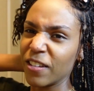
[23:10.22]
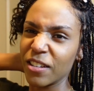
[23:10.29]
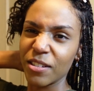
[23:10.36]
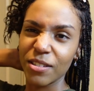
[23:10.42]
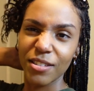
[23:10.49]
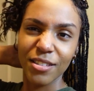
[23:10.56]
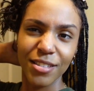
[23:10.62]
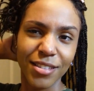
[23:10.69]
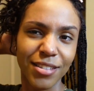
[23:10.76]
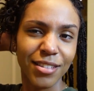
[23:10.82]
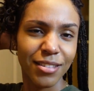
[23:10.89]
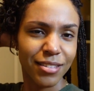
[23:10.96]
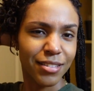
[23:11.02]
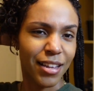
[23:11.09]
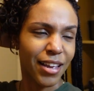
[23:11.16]
feels
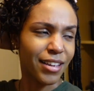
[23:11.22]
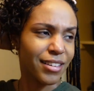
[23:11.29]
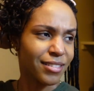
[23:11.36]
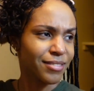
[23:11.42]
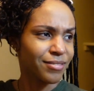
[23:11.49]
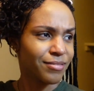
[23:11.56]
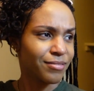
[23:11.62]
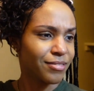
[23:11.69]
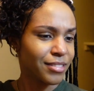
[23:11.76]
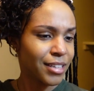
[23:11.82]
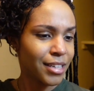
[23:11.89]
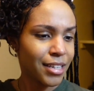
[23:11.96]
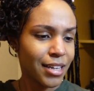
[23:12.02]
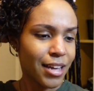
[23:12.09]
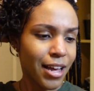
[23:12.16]
like
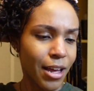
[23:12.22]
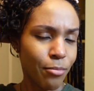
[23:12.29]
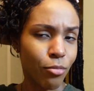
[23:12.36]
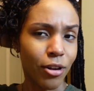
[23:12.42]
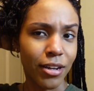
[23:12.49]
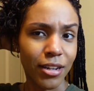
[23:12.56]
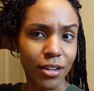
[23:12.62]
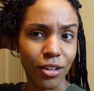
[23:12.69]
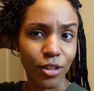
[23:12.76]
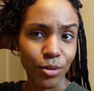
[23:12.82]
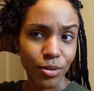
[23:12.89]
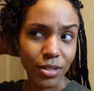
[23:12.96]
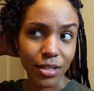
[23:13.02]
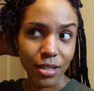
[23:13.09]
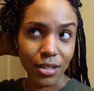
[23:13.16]
I braided
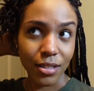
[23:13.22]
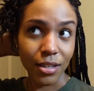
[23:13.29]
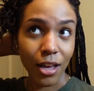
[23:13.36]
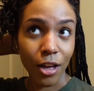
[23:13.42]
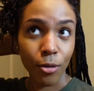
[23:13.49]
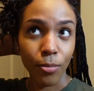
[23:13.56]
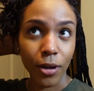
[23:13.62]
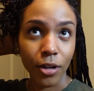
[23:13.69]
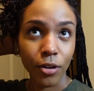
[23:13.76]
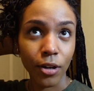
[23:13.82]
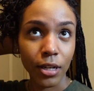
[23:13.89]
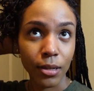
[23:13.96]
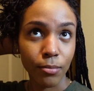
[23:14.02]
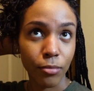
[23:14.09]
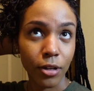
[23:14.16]
close to the scalp. I know I
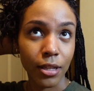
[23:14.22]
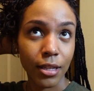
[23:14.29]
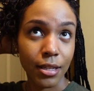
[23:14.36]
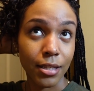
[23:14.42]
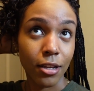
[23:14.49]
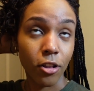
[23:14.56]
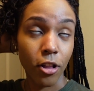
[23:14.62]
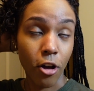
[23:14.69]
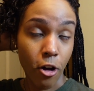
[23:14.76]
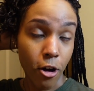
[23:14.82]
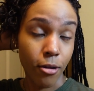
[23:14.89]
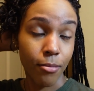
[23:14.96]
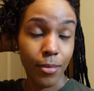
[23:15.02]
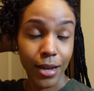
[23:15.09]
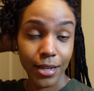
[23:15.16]
didn't braid it
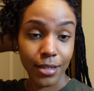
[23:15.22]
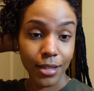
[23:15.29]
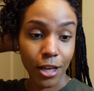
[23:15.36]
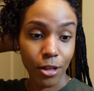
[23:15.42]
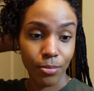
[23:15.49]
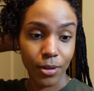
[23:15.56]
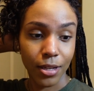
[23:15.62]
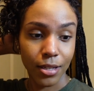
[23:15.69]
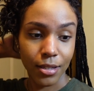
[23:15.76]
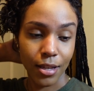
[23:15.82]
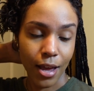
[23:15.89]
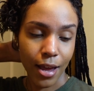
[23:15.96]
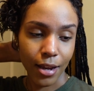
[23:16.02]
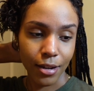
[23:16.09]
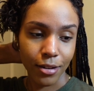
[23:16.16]
on my scalp because
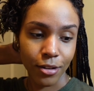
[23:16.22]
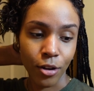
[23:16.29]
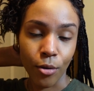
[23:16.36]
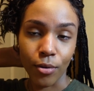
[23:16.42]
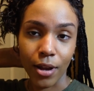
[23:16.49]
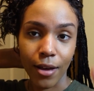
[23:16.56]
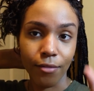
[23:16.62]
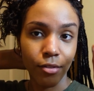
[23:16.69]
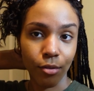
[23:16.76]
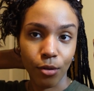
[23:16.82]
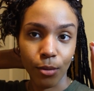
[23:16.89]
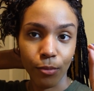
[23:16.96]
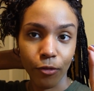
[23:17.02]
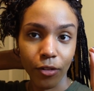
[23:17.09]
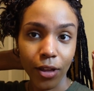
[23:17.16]
I don't have the
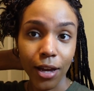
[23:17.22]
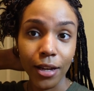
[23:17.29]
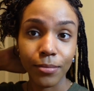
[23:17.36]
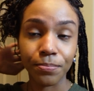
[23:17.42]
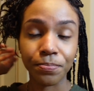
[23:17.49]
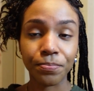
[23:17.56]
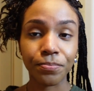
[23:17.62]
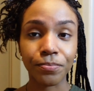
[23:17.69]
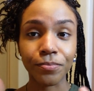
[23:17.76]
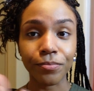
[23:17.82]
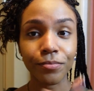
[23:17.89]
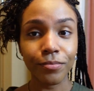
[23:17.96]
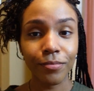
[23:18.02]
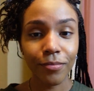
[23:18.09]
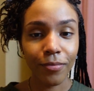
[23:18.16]
grip for that.
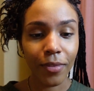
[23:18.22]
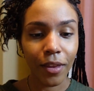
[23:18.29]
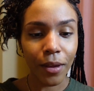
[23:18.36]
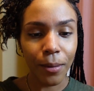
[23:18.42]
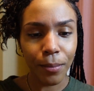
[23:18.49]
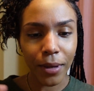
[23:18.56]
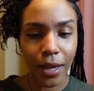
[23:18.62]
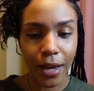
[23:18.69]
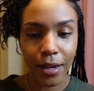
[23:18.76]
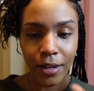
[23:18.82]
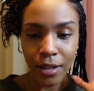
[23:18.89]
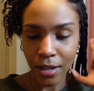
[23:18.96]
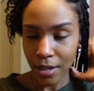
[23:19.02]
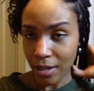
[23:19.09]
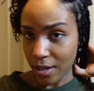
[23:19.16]
But yeah,
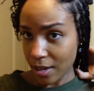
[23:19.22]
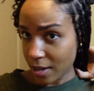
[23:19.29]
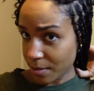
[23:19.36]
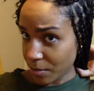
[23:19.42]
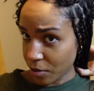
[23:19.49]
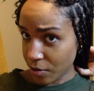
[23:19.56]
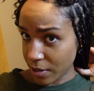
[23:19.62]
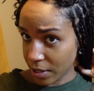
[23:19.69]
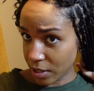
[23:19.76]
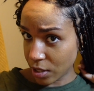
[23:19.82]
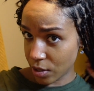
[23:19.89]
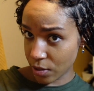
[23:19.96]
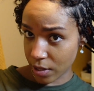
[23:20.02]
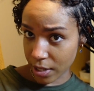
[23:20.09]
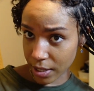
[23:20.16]
I'm going
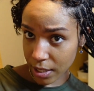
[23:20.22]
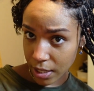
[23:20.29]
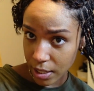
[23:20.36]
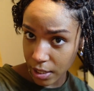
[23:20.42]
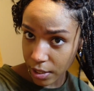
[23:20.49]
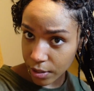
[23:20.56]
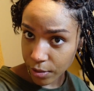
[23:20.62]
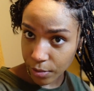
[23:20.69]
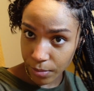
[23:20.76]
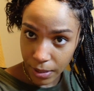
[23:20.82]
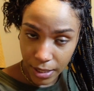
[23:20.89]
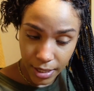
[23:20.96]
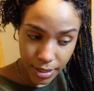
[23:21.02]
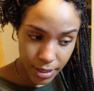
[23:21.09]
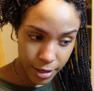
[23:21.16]
to continue
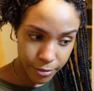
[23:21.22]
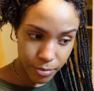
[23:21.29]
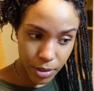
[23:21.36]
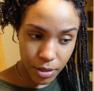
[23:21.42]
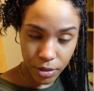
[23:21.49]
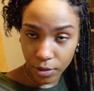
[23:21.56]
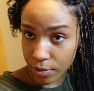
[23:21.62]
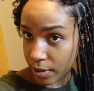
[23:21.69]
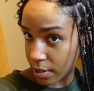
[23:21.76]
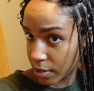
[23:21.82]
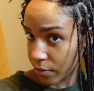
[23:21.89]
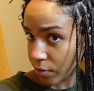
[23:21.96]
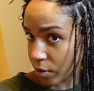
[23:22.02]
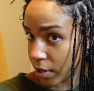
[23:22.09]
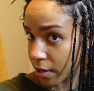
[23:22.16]
because I've been doing
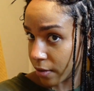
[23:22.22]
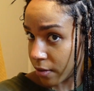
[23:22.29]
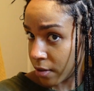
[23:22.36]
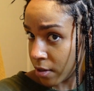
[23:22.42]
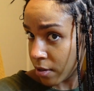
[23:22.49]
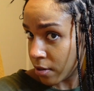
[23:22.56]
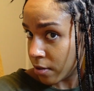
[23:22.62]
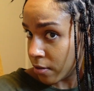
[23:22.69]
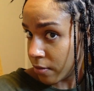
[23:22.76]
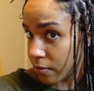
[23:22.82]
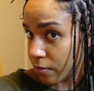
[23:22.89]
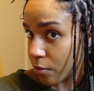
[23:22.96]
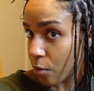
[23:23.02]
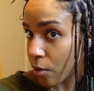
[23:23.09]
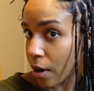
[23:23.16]
this for
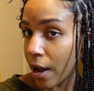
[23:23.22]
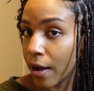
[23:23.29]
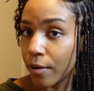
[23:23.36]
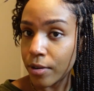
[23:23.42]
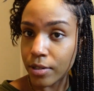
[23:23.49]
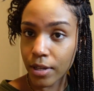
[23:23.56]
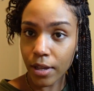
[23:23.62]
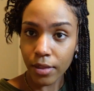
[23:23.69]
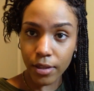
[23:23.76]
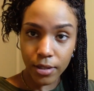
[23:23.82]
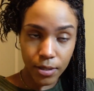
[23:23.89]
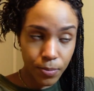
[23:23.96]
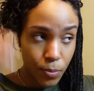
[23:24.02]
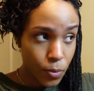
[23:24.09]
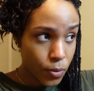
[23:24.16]
4 hours at
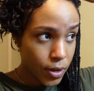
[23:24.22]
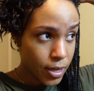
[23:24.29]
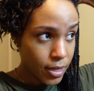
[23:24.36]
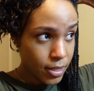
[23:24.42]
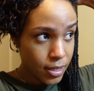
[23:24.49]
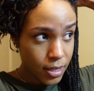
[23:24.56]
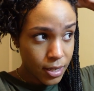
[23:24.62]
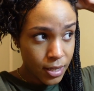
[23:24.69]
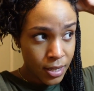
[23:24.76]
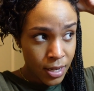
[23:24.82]
this point,